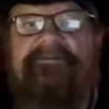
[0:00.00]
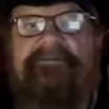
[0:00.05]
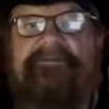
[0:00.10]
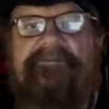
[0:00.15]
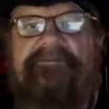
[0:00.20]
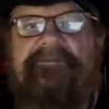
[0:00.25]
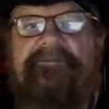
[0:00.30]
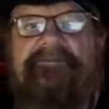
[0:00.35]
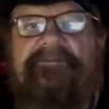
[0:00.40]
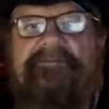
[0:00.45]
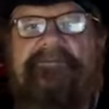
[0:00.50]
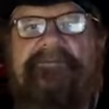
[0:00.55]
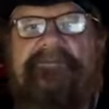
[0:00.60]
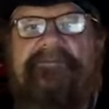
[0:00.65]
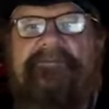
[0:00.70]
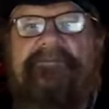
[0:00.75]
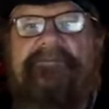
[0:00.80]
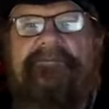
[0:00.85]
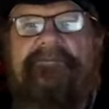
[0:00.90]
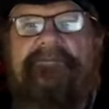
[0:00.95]

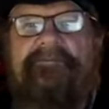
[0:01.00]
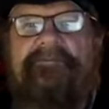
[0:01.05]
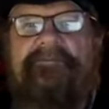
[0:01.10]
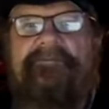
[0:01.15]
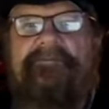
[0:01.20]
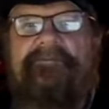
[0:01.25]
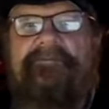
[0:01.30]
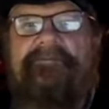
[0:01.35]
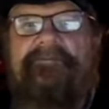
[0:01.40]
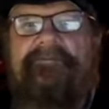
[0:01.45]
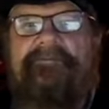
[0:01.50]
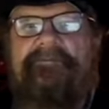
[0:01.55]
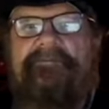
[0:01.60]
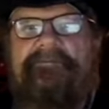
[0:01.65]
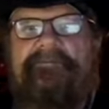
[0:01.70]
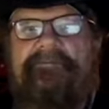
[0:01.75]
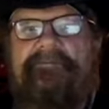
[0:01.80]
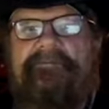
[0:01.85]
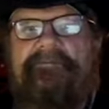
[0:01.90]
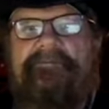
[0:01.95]

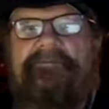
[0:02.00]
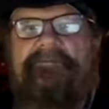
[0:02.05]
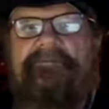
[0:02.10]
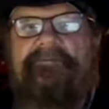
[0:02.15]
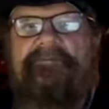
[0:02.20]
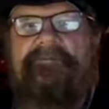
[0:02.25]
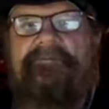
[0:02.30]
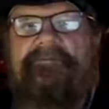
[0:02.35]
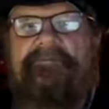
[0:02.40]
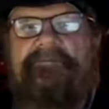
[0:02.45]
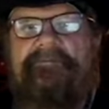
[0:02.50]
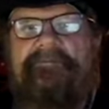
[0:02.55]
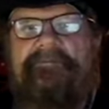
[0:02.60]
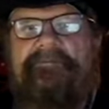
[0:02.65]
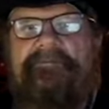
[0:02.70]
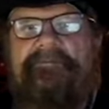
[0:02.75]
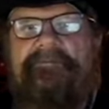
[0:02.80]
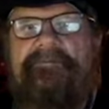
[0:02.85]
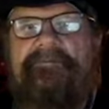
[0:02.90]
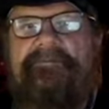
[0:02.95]

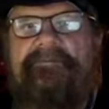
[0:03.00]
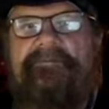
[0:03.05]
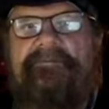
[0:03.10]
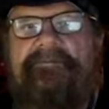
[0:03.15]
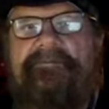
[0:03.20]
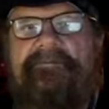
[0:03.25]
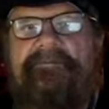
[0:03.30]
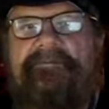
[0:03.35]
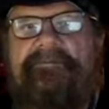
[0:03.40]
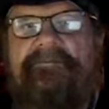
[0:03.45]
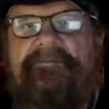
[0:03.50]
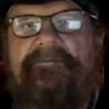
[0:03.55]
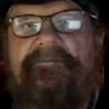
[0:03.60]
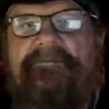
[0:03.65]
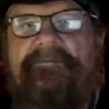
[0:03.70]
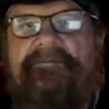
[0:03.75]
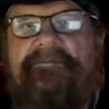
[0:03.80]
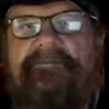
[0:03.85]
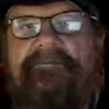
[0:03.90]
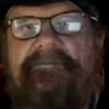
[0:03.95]

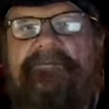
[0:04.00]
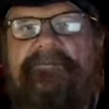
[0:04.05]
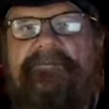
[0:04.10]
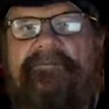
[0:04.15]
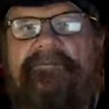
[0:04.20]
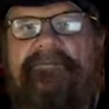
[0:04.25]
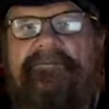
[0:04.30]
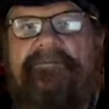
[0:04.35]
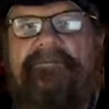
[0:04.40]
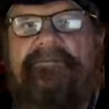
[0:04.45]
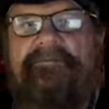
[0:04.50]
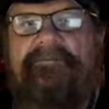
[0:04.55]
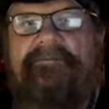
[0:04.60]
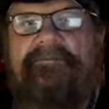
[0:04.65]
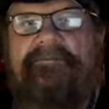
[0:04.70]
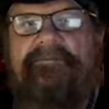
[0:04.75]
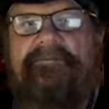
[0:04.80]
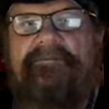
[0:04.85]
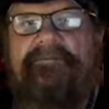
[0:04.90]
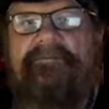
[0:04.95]

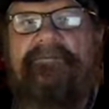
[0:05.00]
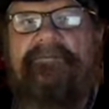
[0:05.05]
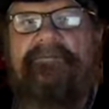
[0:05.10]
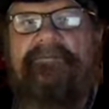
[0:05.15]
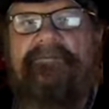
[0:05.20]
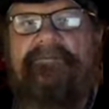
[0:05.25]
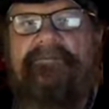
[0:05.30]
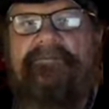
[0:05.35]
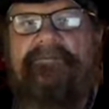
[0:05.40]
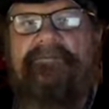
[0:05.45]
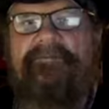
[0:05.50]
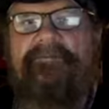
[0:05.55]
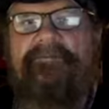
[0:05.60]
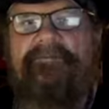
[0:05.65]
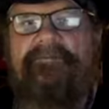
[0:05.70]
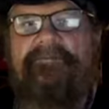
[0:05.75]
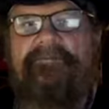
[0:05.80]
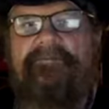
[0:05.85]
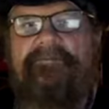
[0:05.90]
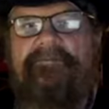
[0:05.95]

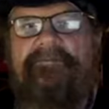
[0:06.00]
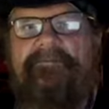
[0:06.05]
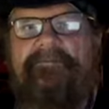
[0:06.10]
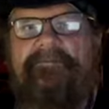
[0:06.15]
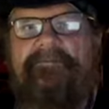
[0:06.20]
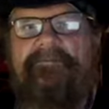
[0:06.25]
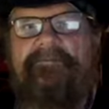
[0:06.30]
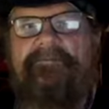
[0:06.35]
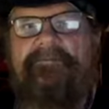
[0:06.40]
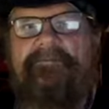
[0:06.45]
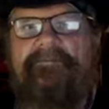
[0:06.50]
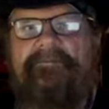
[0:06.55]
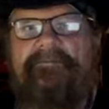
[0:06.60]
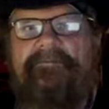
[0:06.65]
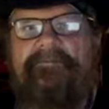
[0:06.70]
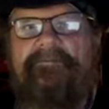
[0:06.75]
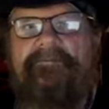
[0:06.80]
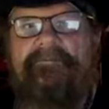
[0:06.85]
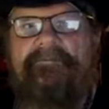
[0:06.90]
(silent)